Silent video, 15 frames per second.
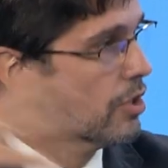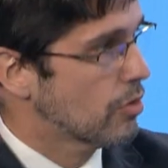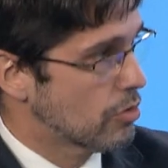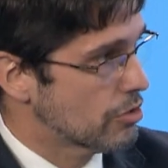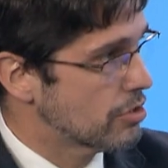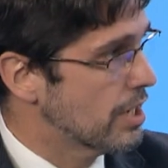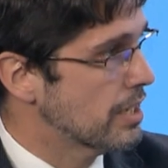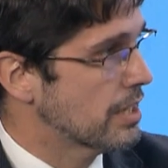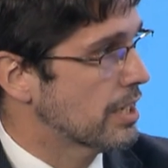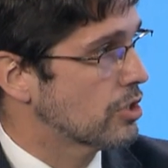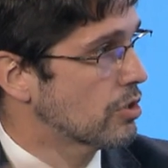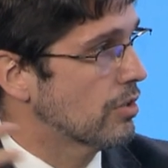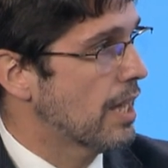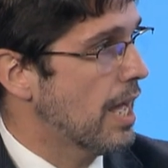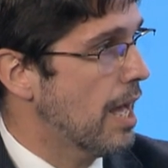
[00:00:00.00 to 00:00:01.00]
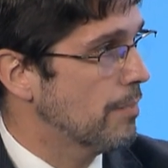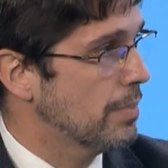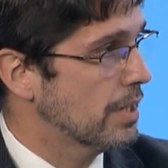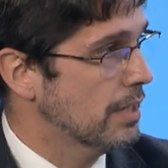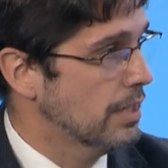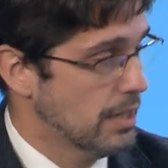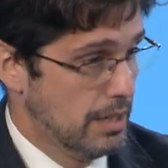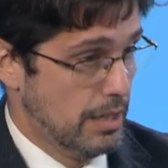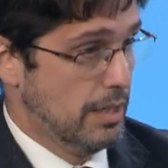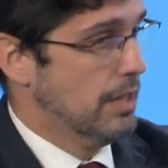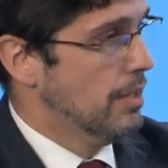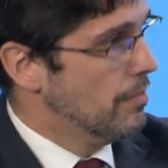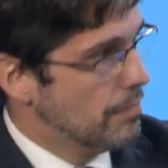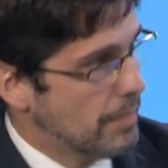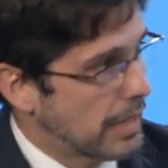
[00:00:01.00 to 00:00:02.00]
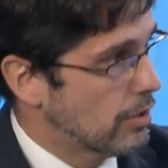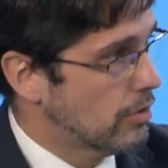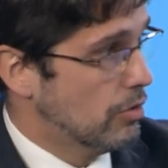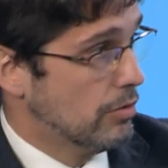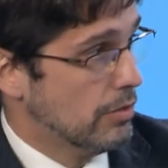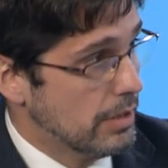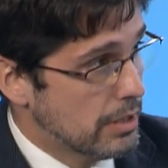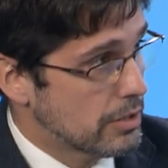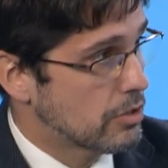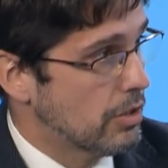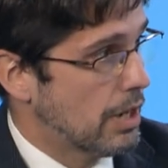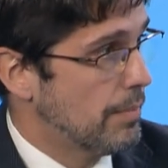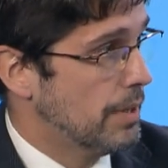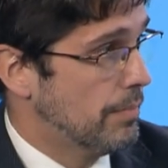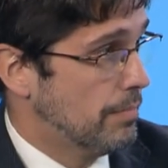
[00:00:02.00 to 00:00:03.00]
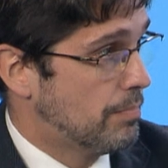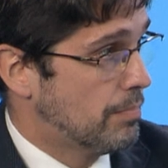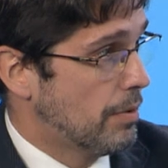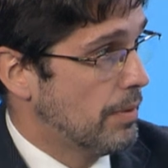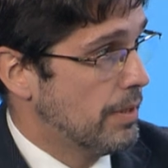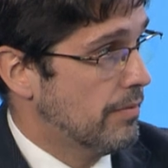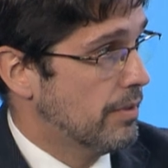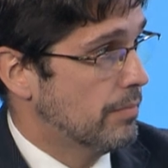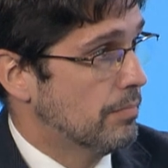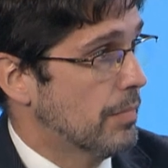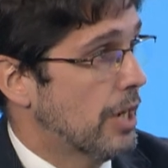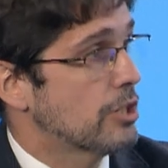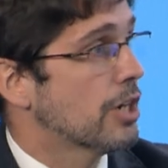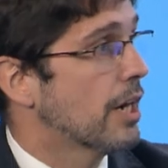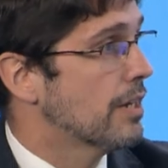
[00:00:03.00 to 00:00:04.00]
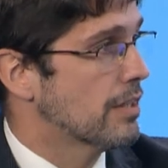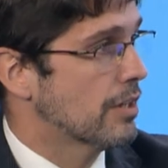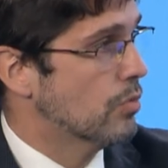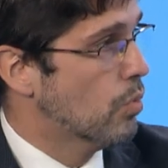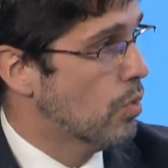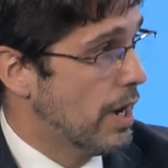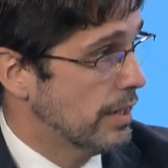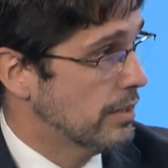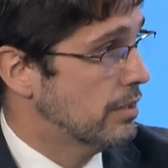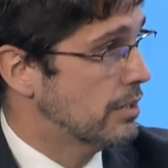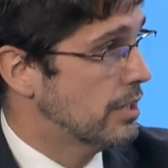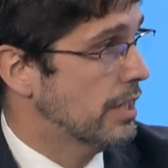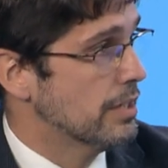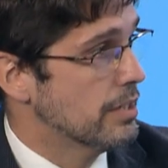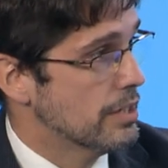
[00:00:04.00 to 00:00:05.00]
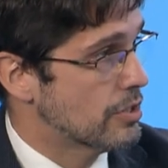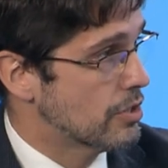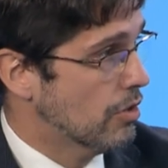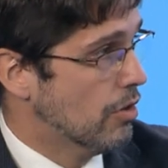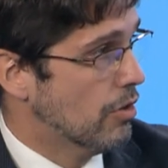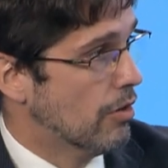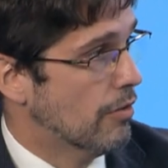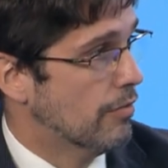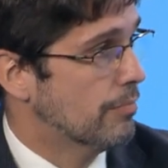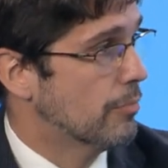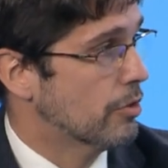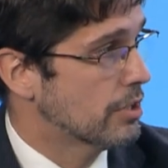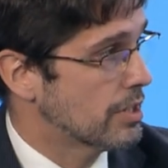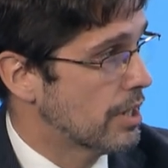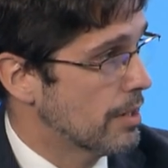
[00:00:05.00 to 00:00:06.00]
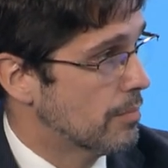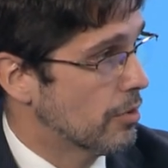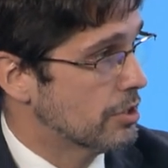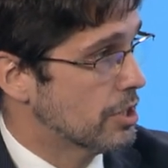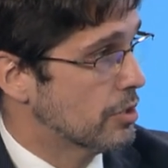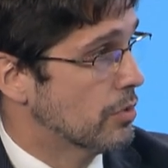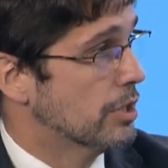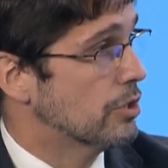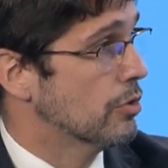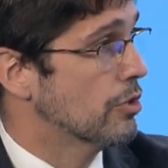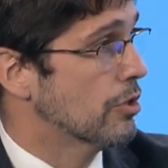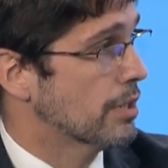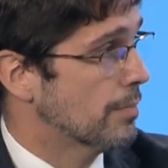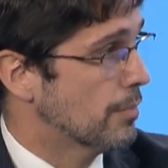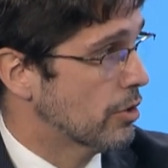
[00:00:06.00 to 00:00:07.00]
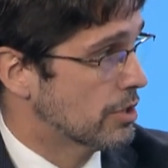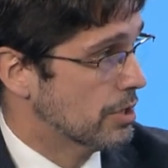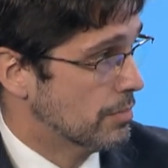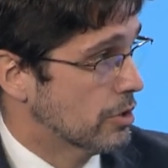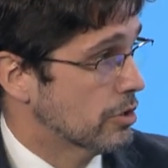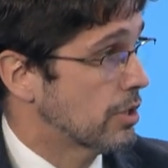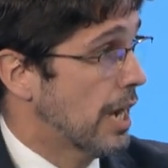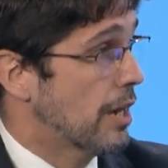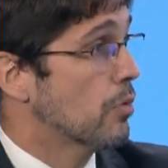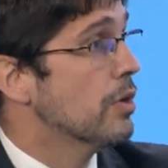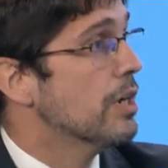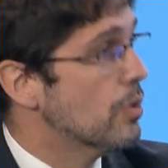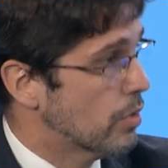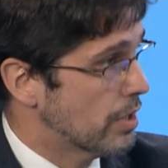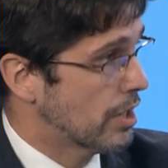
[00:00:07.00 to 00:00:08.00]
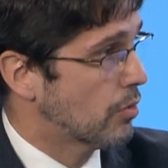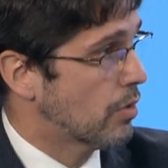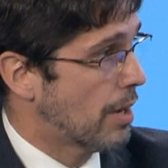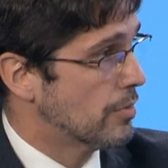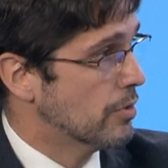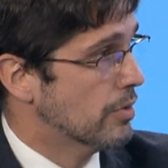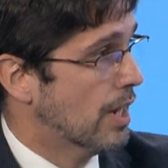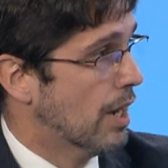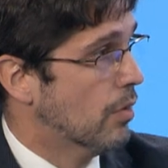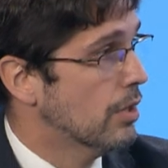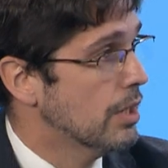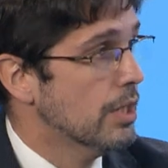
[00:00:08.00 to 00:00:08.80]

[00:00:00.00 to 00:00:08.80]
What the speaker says: cross-selling that's going to happen, but there's going to be probably even much higher than one changes of monetary policy rate through your deposit, because I really want to grab you now.